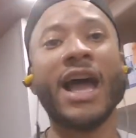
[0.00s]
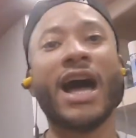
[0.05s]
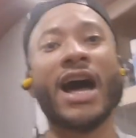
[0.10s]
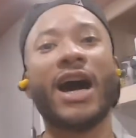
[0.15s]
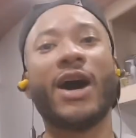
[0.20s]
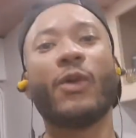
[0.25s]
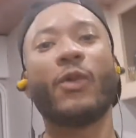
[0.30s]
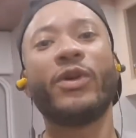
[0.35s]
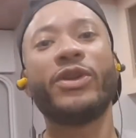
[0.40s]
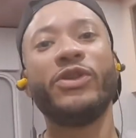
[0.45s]

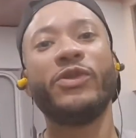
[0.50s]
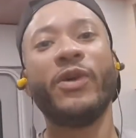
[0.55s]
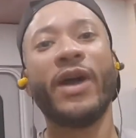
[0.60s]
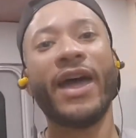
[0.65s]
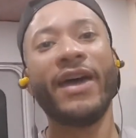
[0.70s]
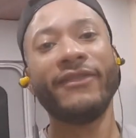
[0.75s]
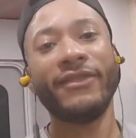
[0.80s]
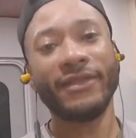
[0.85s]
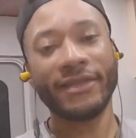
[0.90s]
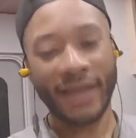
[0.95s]
Where you
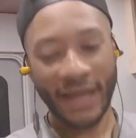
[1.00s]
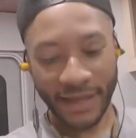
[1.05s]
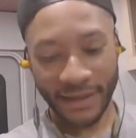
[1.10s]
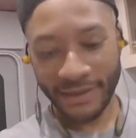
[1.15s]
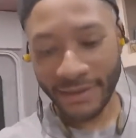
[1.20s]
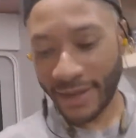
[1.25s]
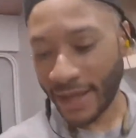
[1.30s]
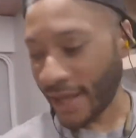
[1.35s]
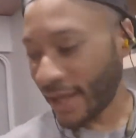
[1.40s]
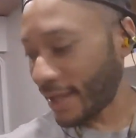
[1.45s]
have it like
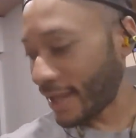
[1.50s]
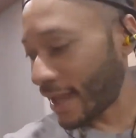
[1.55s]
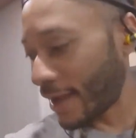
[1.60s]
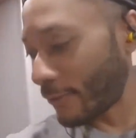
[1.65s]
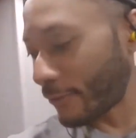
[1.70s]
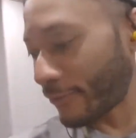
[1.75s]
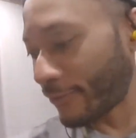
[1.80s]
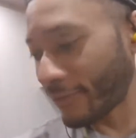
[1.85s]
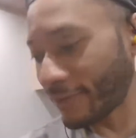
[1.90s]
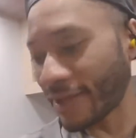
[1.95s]
laying
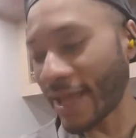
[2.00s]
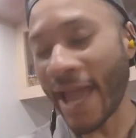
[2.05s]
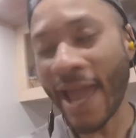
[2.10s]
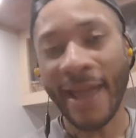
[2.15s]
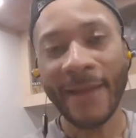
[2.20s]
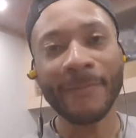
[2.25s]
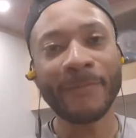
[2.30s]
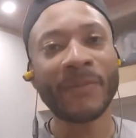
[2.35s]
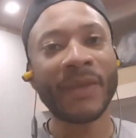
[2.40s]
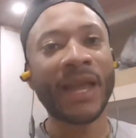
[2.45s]
out
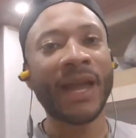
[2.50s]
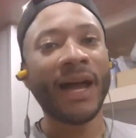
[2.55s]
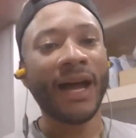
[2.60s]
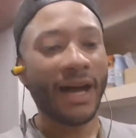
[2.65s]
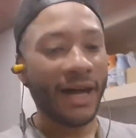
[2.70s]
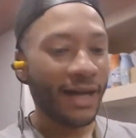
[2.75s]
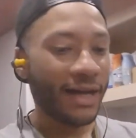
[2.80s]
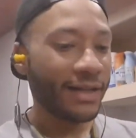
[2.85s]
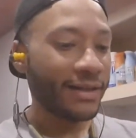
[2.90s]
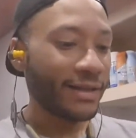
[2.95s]
flat,
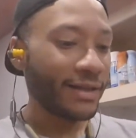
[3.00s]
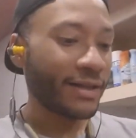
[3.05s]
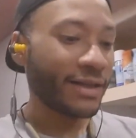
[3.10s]
the